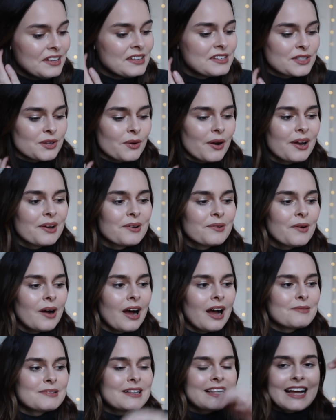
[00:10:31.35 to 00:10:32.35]
So
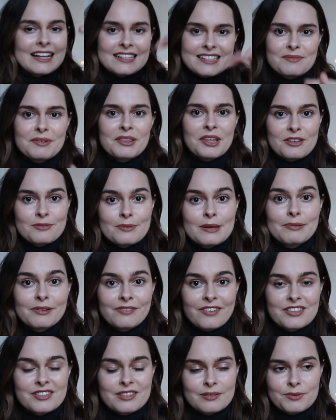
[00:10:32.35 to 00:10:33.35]
I'm glad some of those people
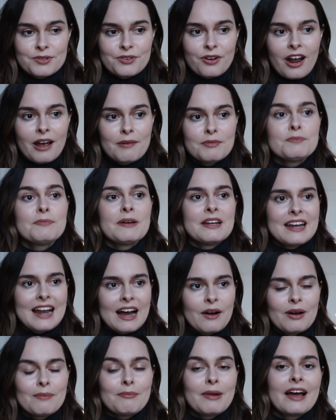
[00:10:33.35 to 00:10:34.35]
have unsubscribed, but
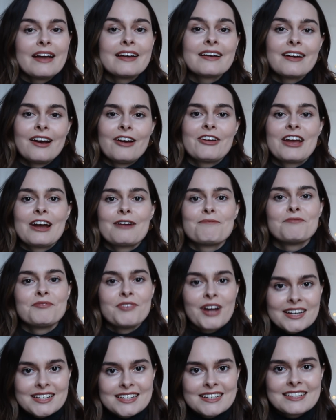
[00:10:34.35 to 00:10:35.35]
now I'm like, okay, I'm
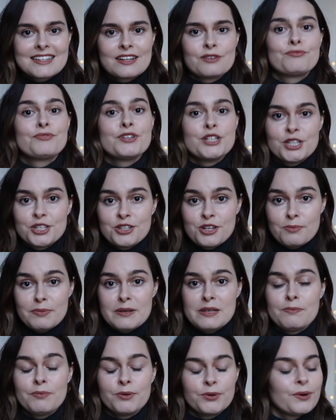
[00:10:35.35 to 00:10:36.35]
ready to reach new
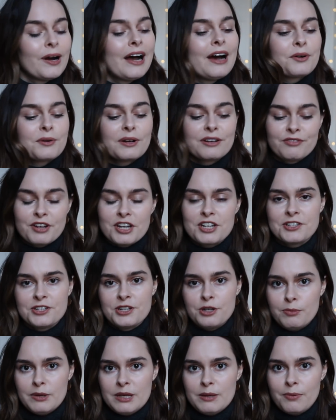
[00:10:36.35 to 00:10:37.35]
people. How do I reach
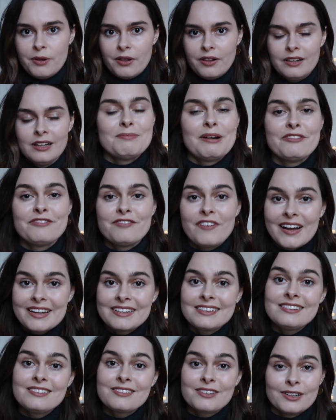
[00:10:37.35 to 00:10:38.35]
new people? My
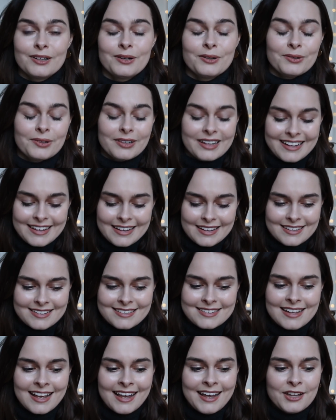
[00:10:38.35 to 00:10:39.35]
final goal
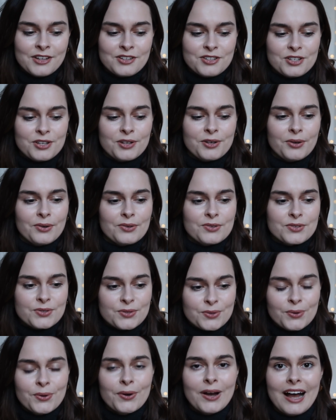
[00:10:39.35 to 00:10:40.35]
is to
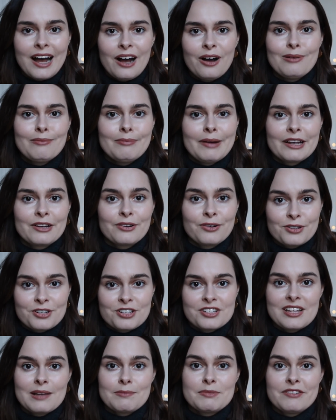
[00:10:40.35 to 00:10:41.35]
sort out my
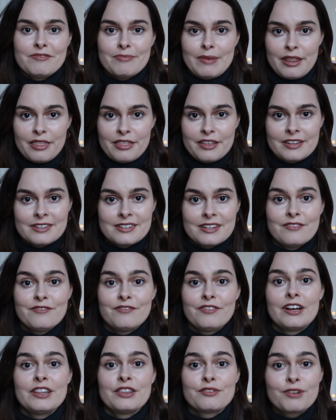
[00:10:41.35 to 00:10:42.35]
contraceptive method and
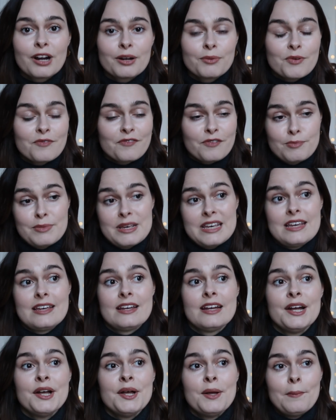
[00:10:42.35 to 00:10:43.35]
find the right one for me,
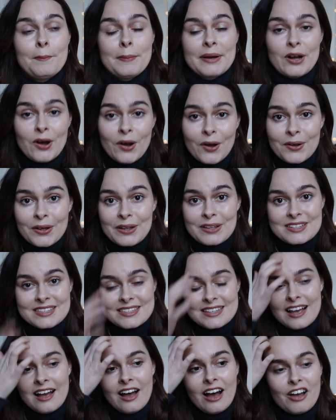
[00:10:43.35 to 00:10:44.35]

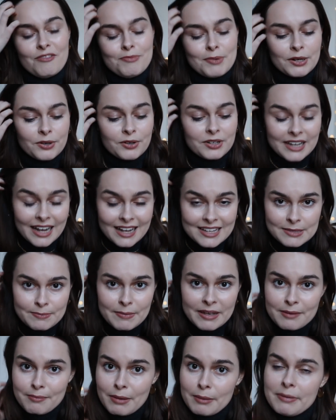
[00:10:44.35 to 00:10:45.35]
because I've been on
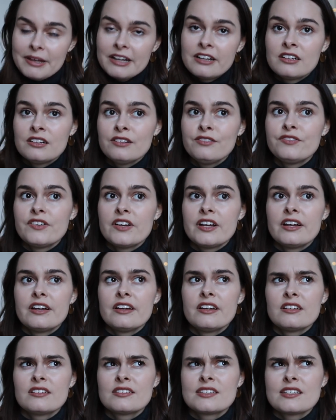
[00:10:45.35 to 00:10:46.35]
Yasmin, my pill,
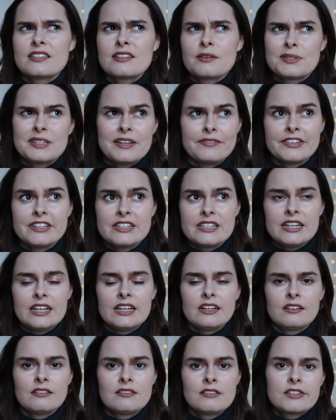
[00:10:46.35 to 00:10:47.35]
since I was
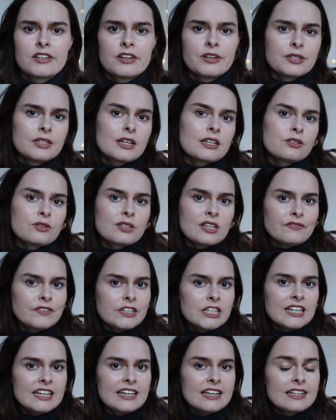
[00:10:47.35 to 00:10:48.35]
17. So 6 or
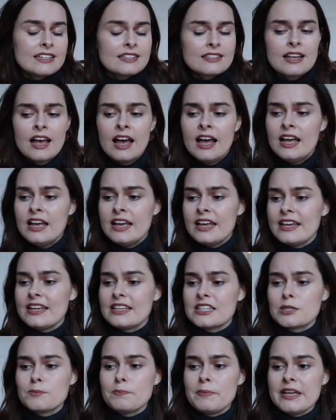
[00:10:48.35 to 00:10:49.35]
7 years,
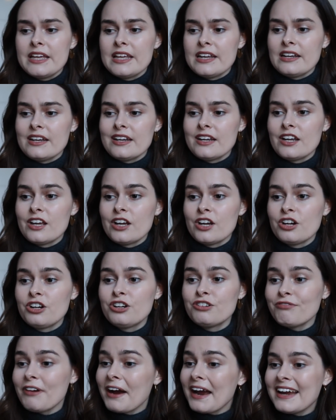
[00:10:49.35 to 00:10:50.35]
it's been
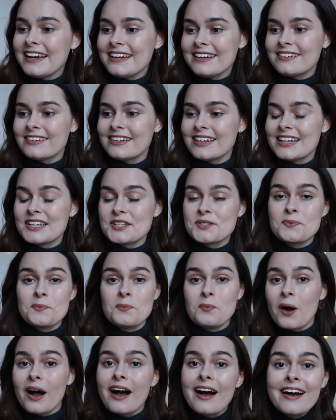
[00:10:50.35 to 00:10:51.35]
great, it's
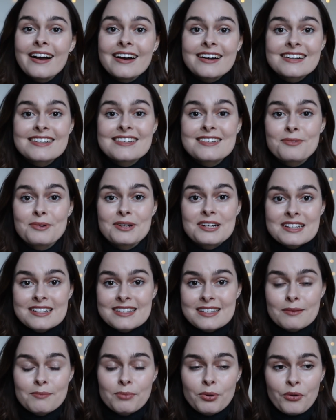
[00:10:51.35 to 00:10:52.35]
worked, which is
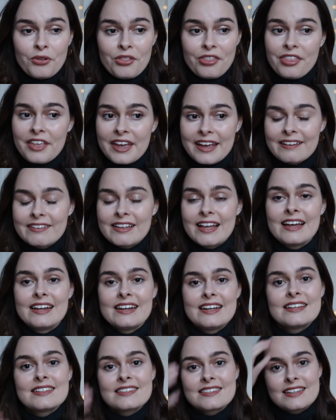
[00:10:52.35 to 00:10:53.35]
the important thing, and
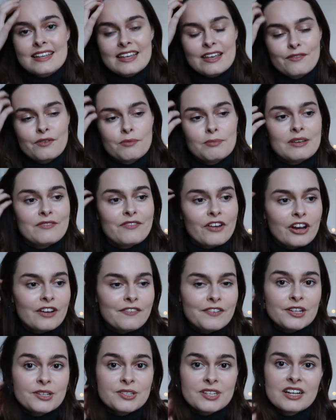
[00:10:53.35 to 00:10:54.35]
it's given me very
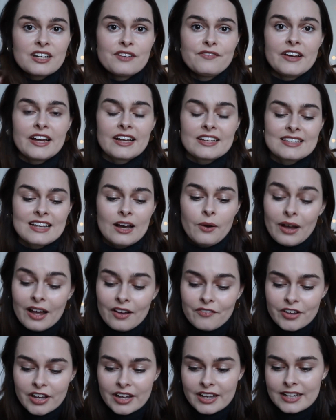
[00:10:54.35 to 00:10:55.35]
few side effects.
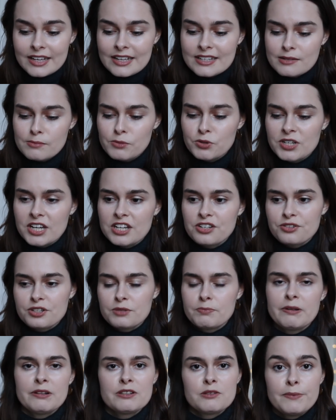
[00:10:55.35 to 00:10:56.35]
However, it is a more dangerous
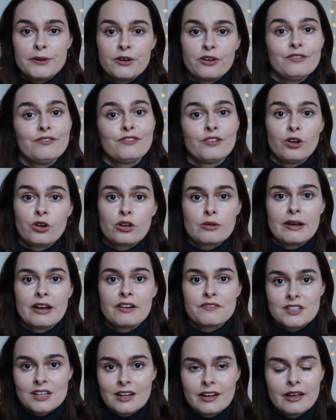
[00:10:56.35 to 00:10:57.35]
pill to be on for a long amount
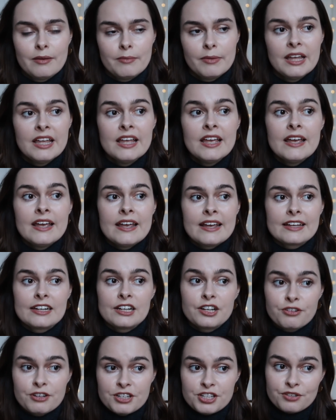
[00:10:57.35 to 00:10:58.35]
of time. It can
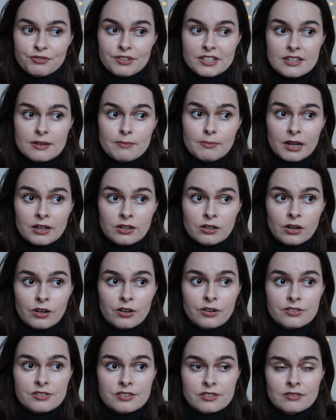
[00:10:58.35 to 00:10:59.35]
increase your risk of blood
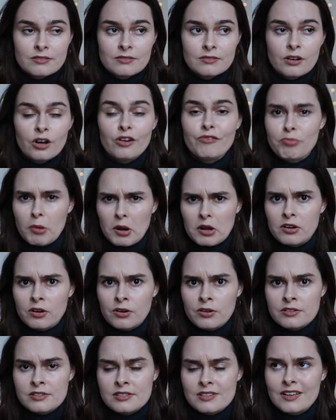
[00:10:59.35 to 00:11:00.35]
clots,
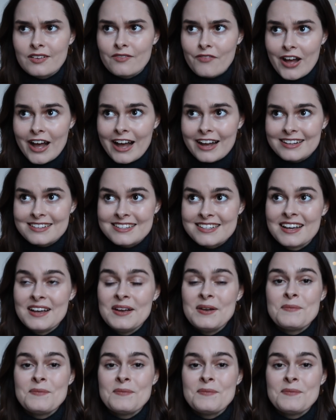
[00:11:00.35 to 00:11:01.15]
in fact.